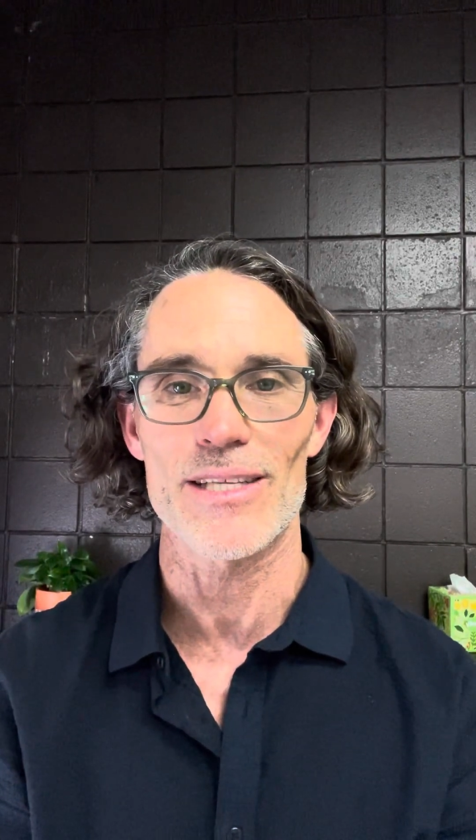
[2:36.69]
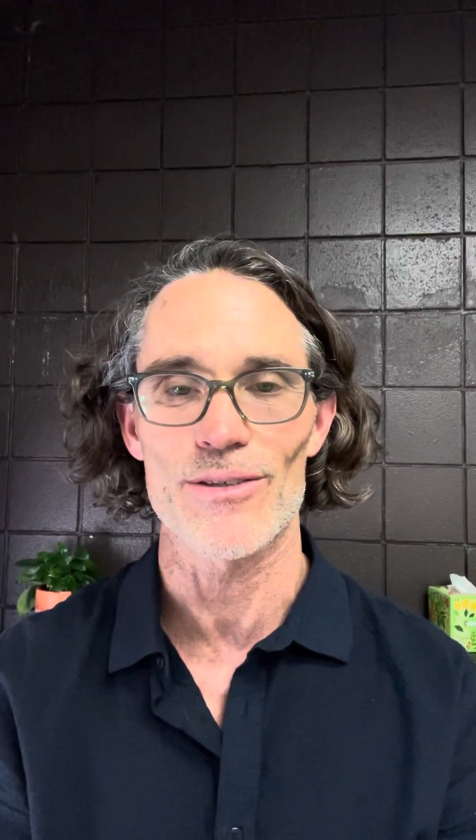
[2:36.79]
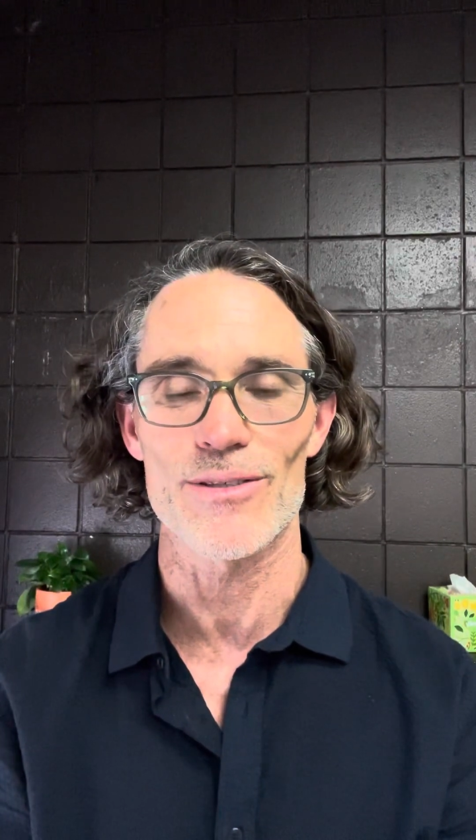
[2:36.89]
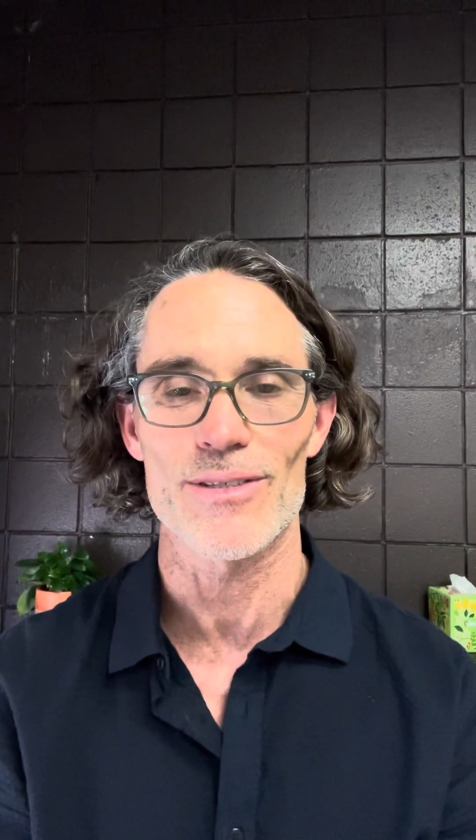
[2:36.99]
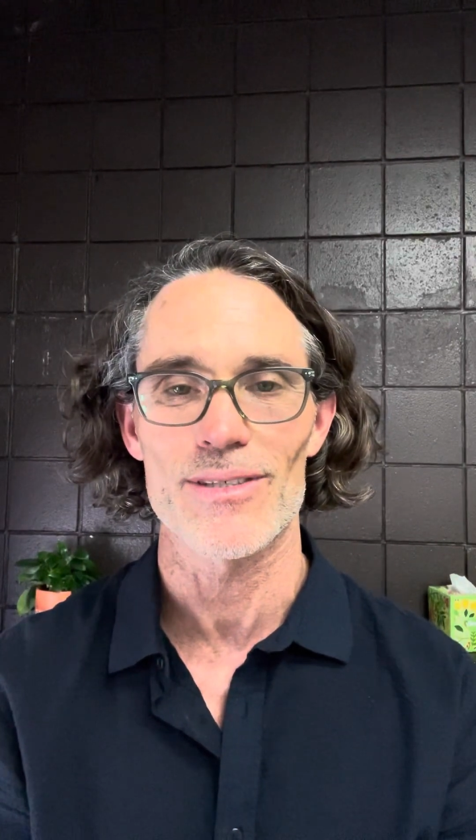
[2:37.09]

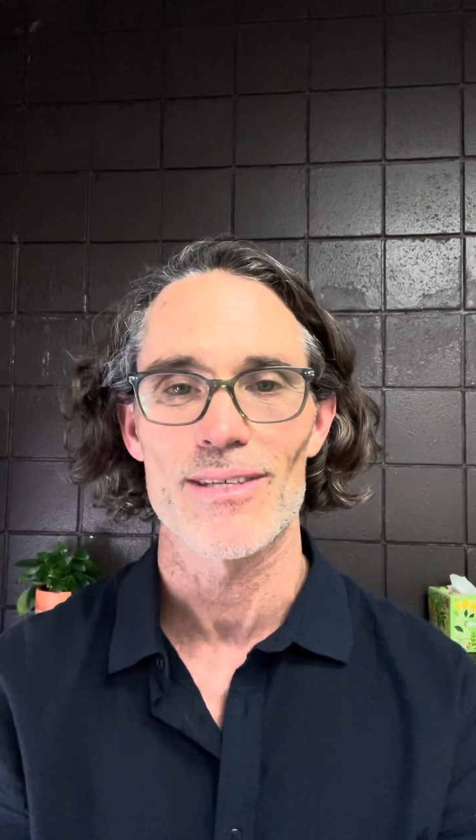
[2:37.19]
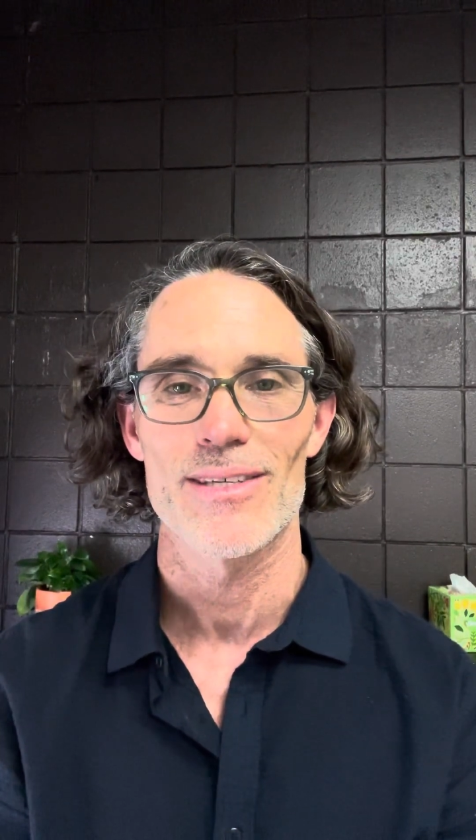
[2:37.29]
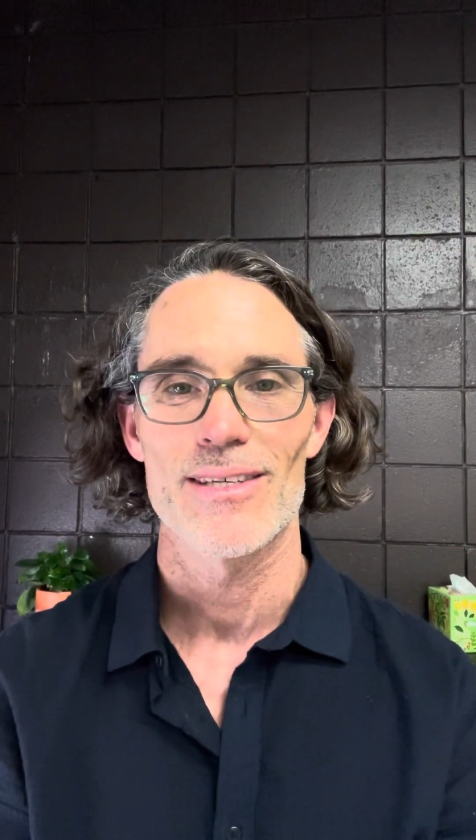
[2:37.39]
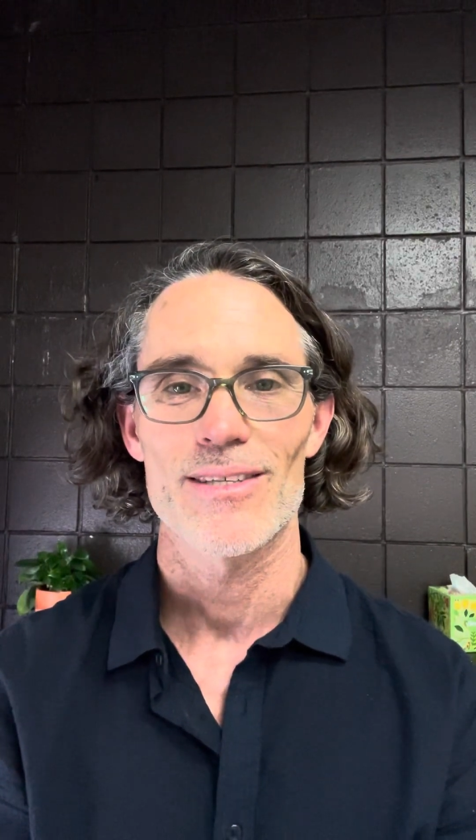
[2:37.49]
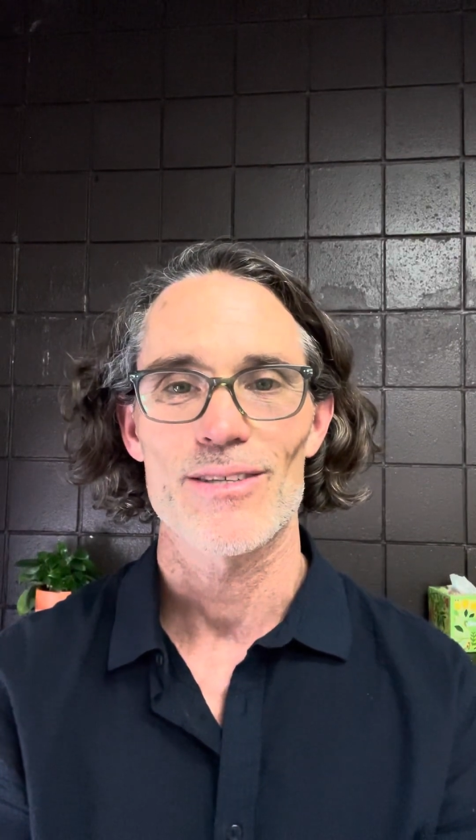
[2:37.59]
those,
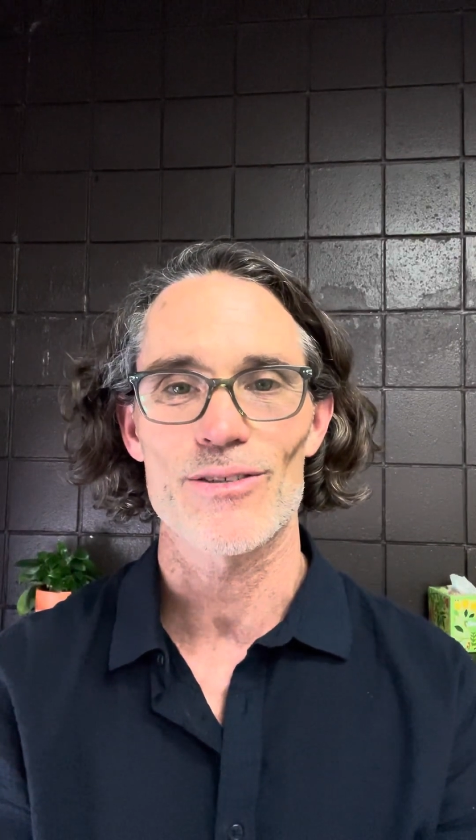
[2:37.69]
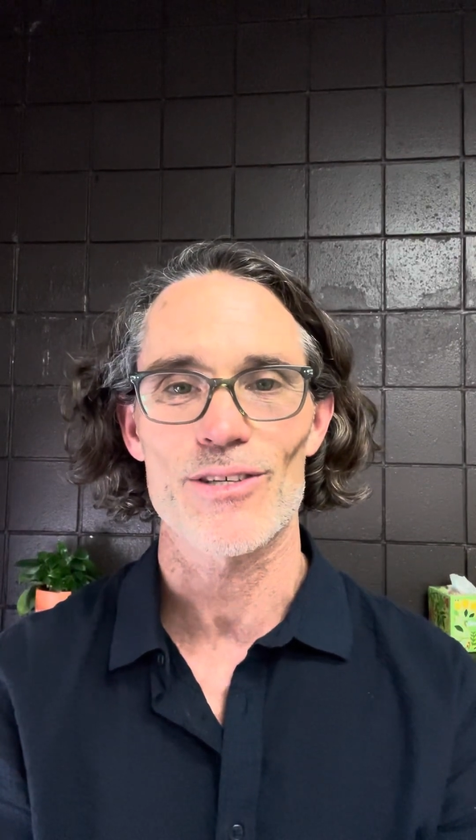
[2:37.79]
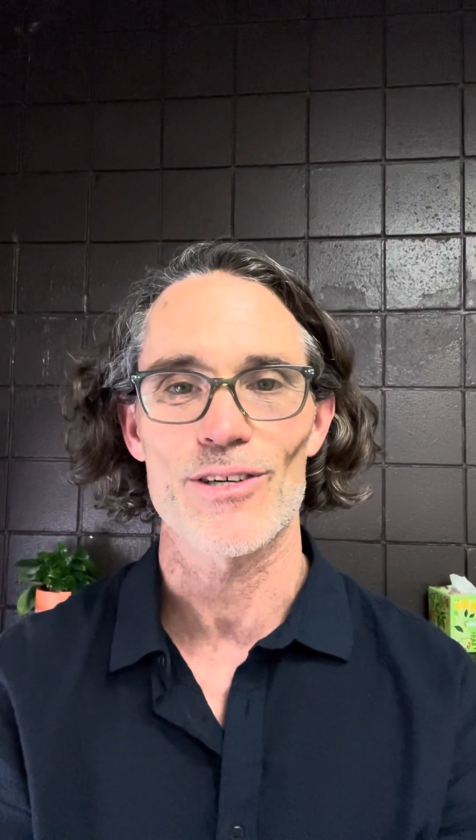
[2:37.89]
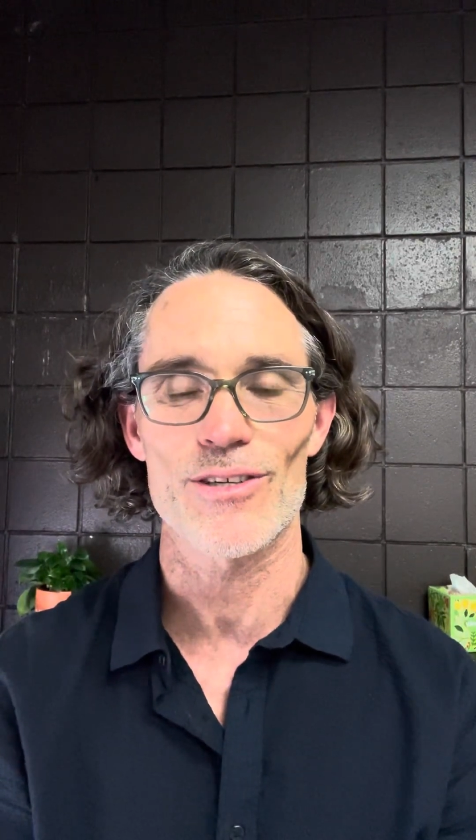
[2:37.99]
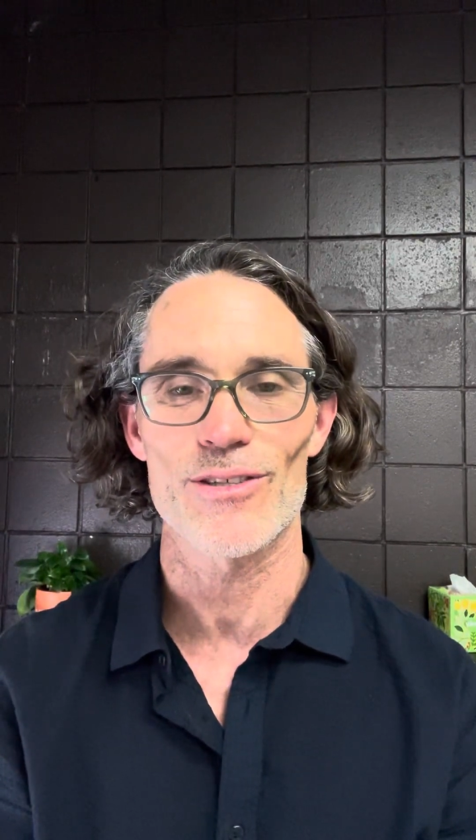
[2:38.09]
those
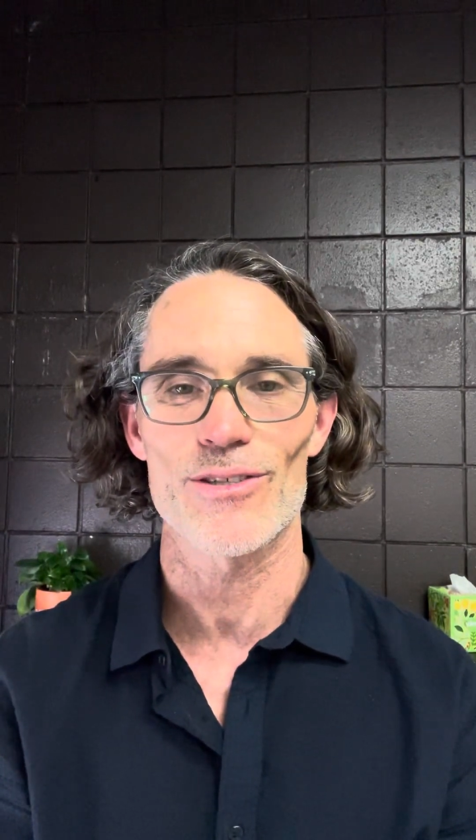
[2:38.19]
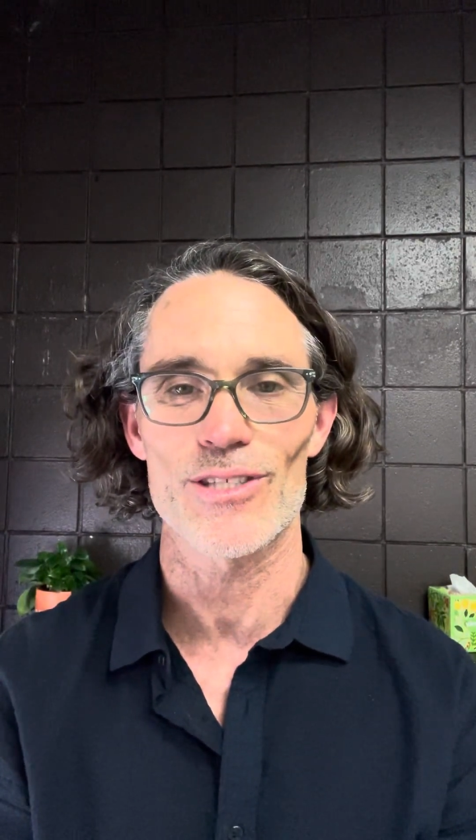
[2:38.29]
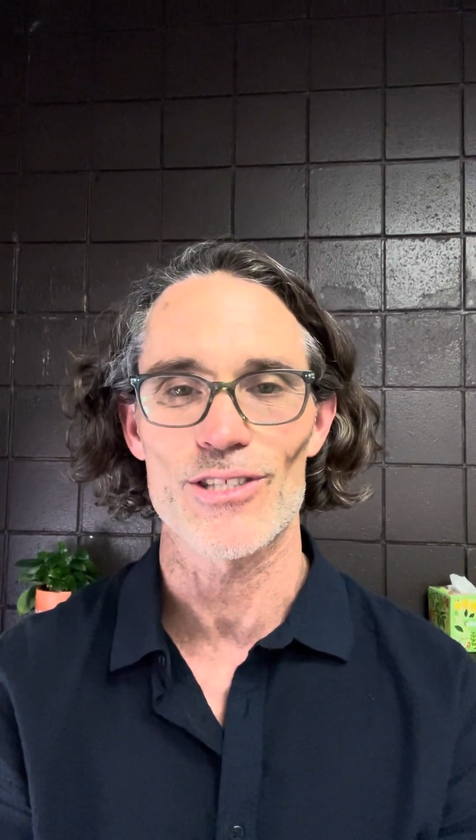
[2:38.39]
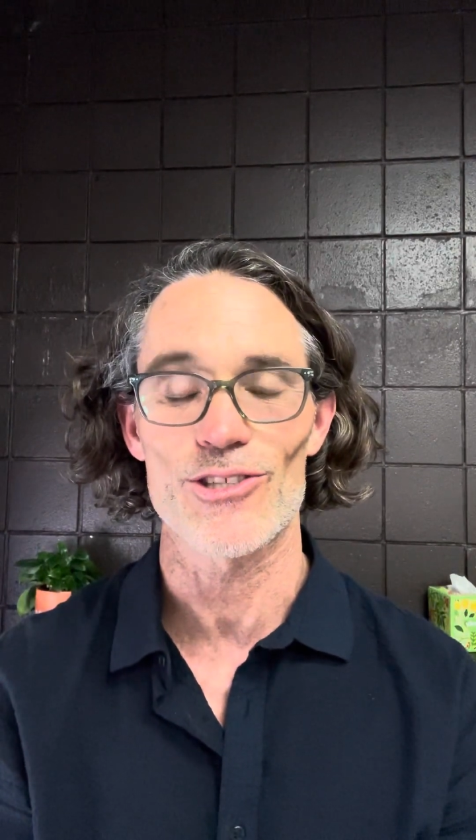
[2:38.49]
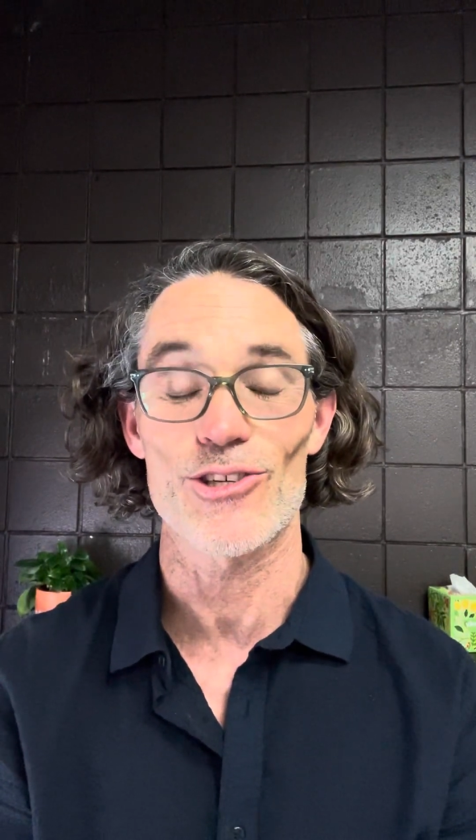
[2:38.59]
conclusions.